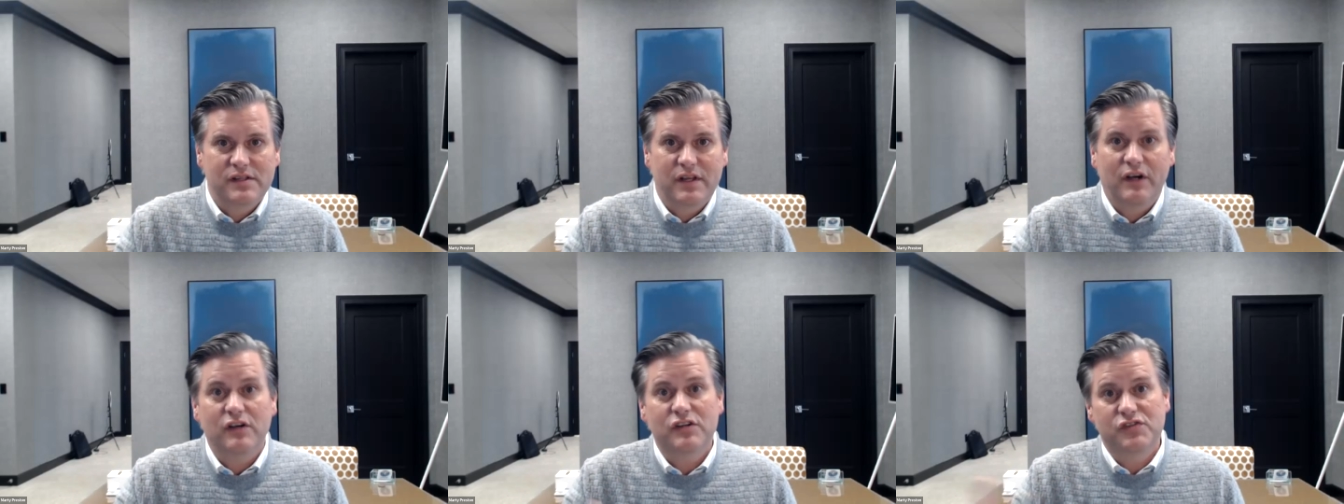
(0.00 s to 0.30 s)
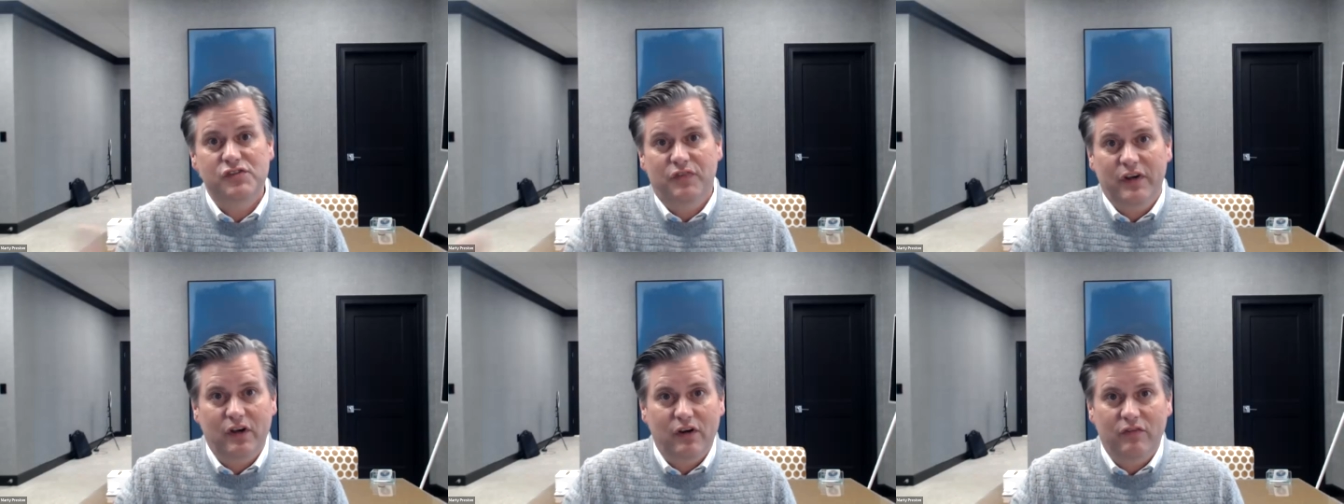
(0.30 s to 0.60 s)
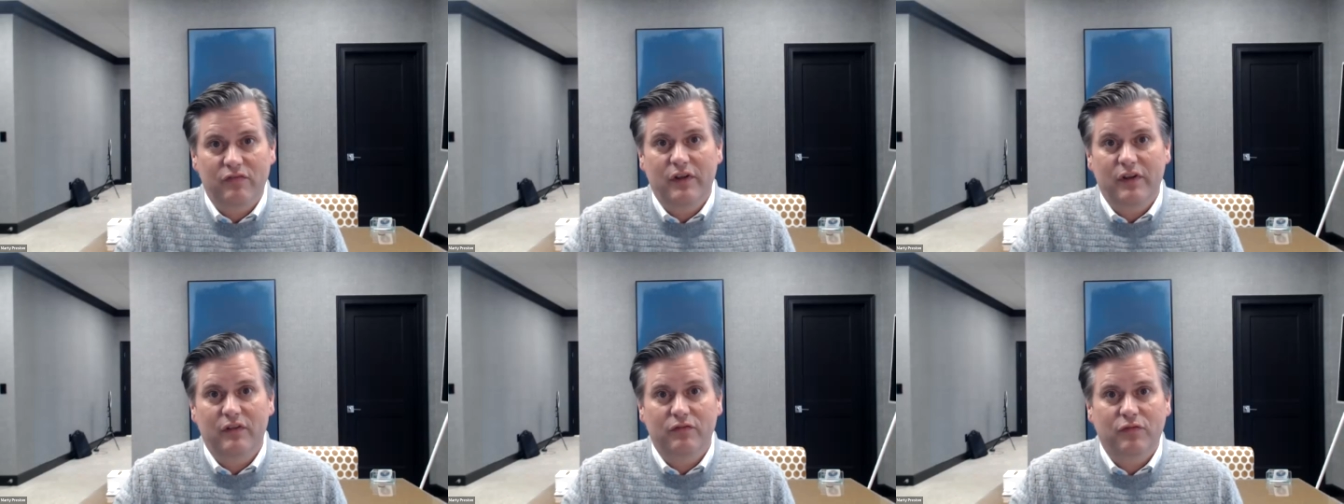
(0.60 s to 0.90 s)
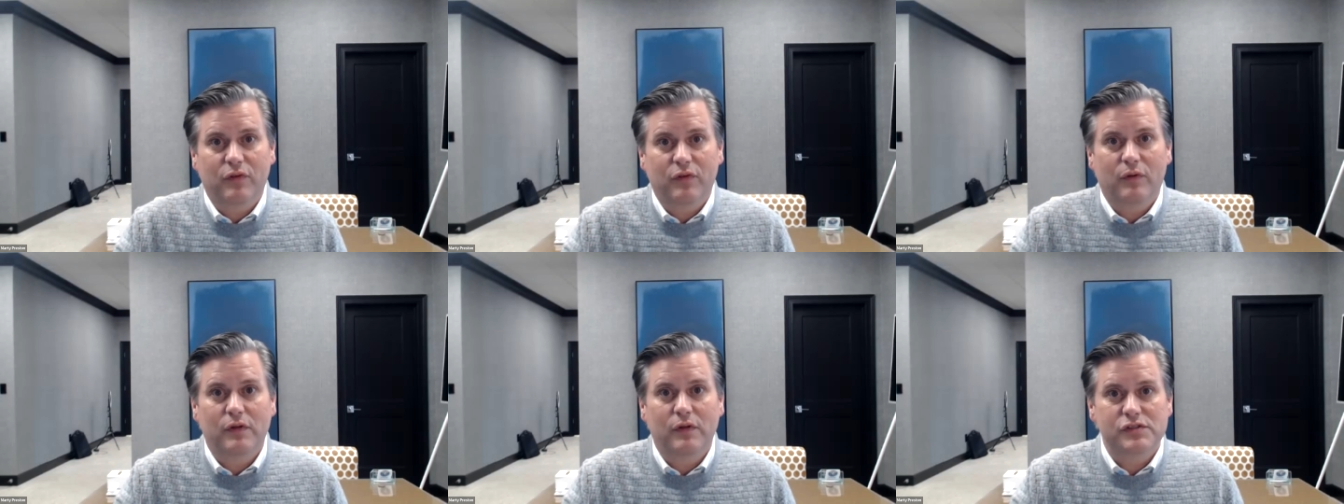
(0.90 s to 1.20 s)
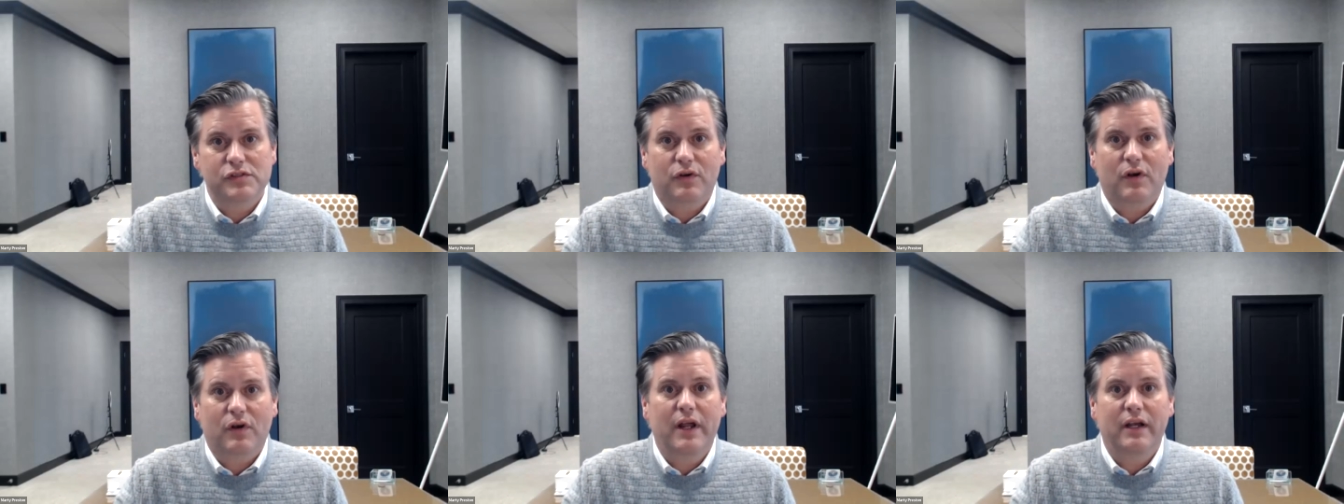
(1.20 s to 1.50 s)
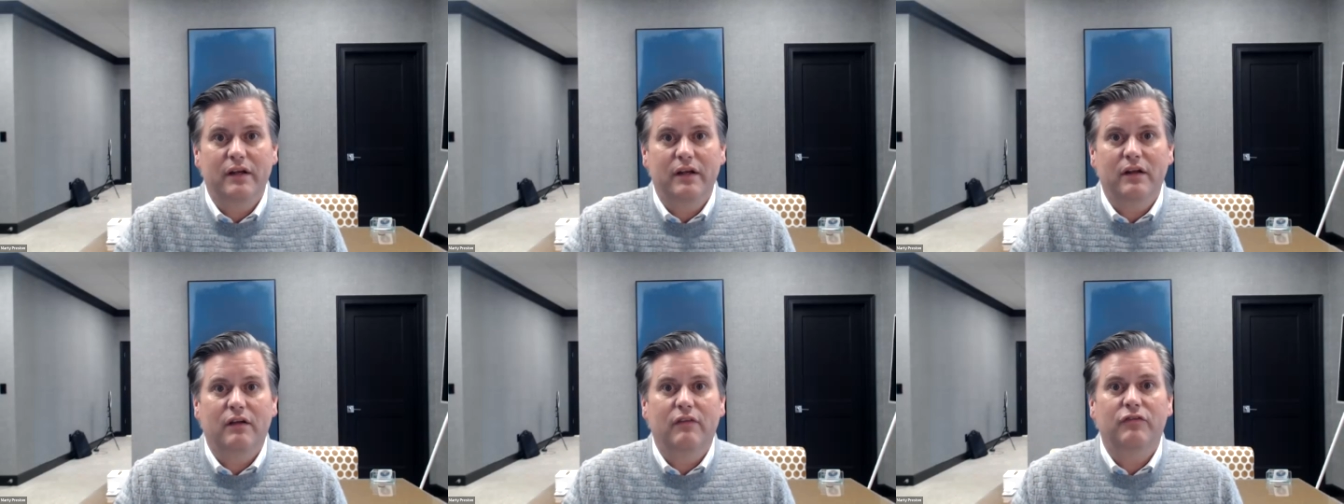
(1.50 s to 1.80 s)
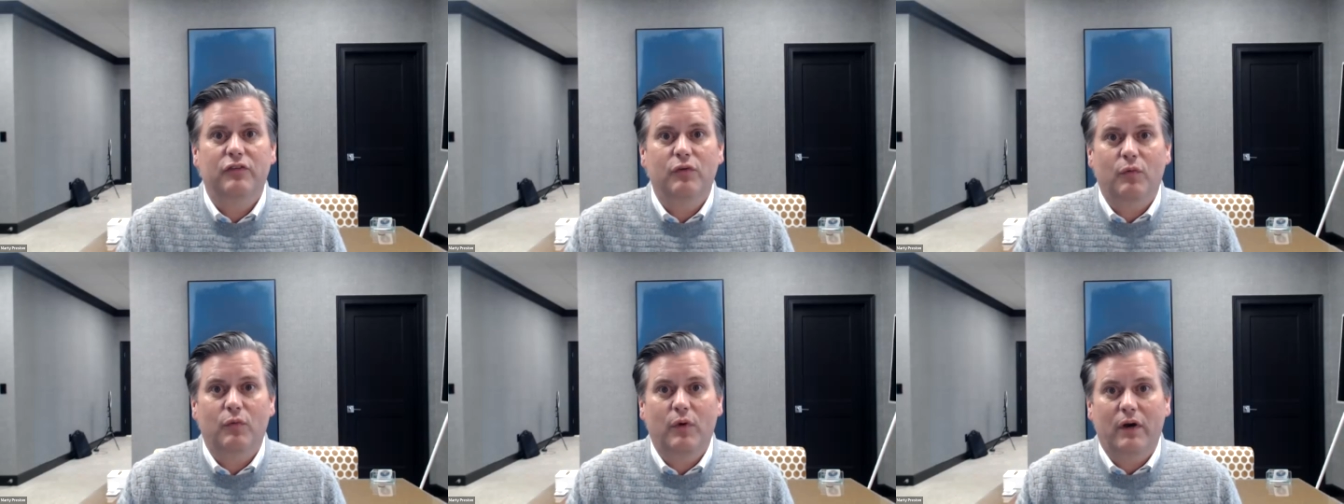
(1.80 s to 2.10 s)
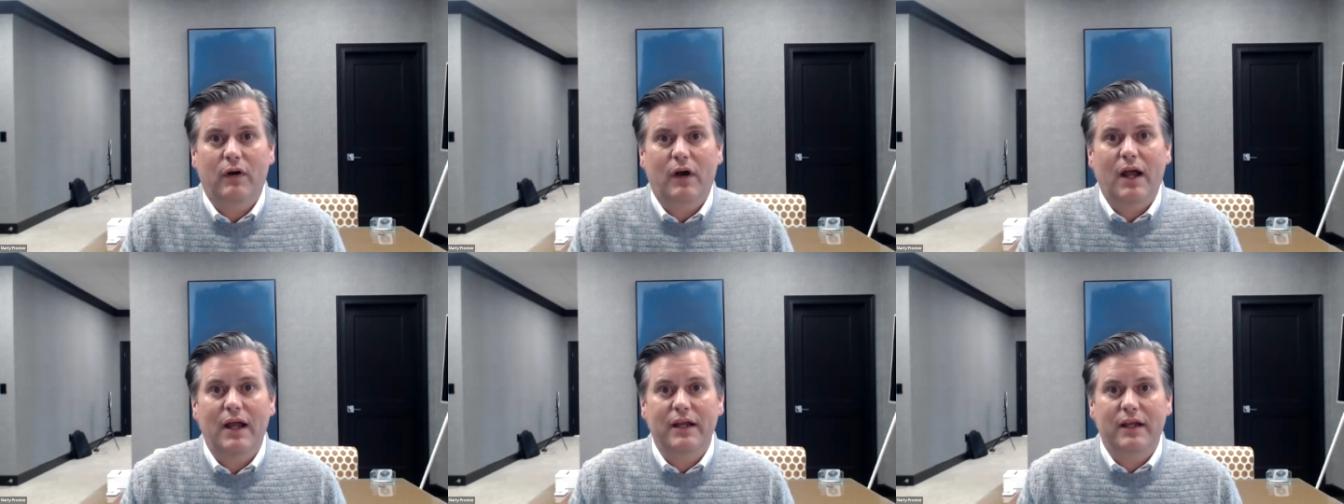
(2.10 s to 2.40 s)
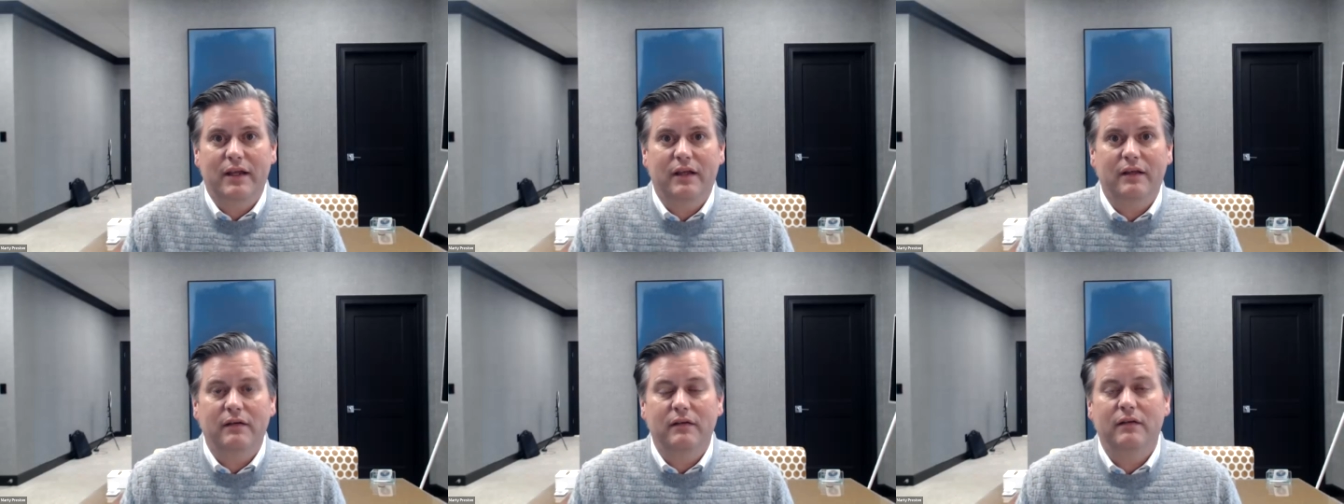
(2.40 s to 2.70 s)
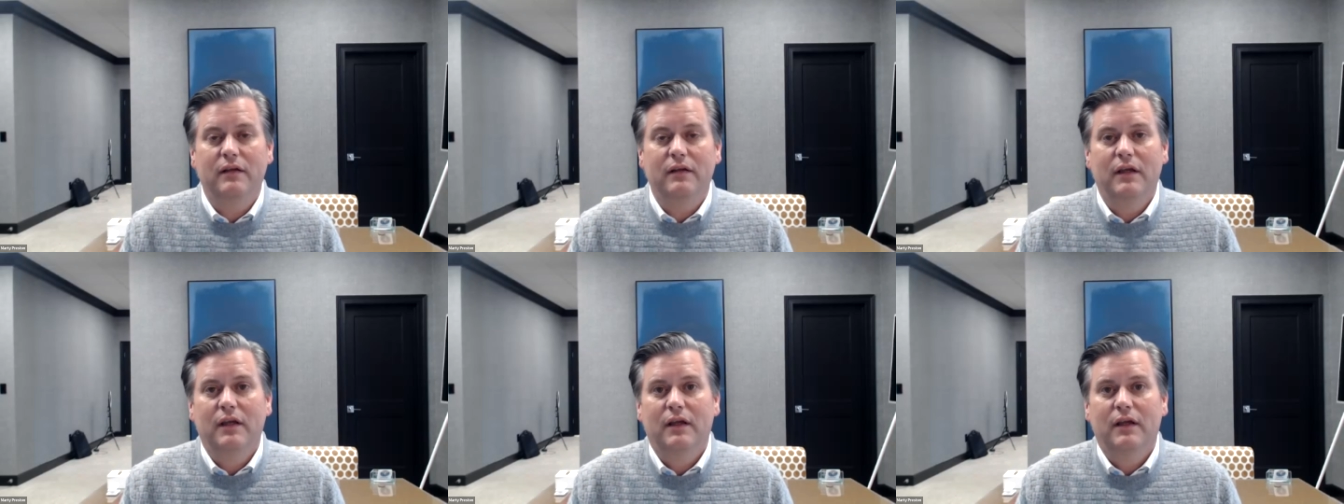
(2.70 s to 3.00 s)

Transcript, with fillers: their sphere of influence great enough to where I can